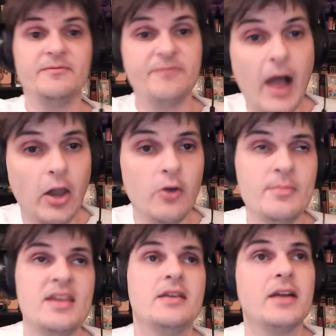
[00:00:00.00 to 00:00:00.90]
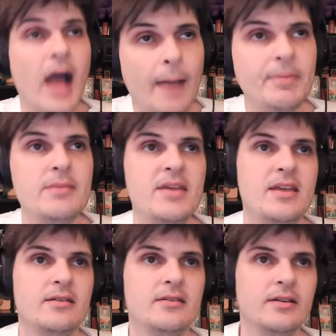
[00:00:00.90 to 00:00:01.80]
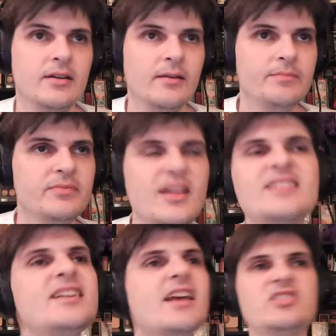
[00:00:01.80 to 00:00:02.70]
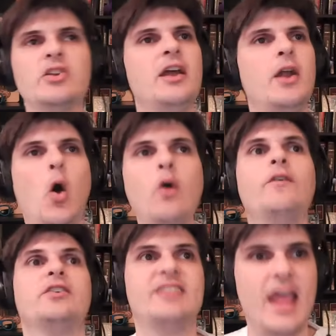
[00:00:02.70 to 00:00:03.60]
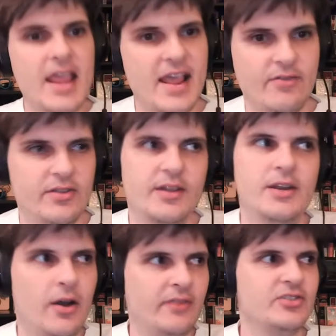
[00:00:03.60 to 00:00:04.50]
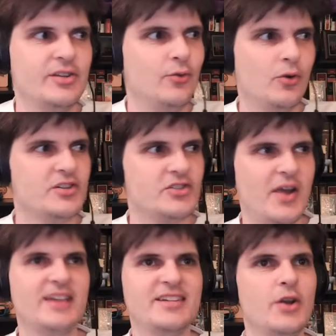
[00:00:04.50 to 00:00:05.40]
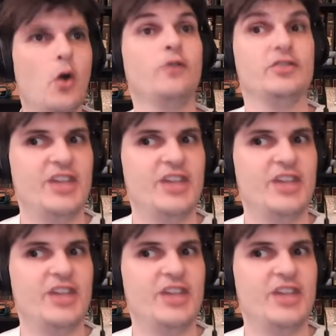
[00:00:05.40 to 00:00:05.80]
Follow me, copy me isn't necessarily going to overtake everything. You know, obviously, Horace Grant didn't overtake